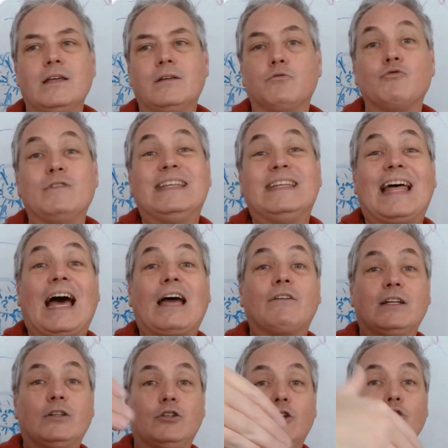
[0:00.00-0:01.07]

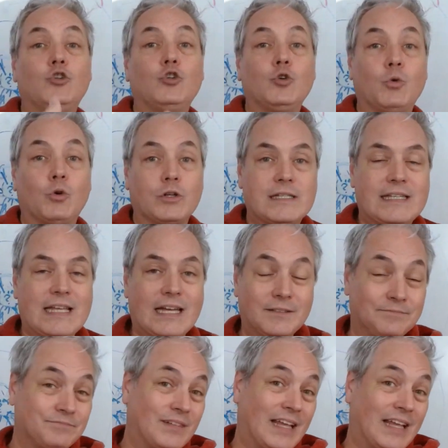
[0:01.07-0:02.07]
redirected towards that.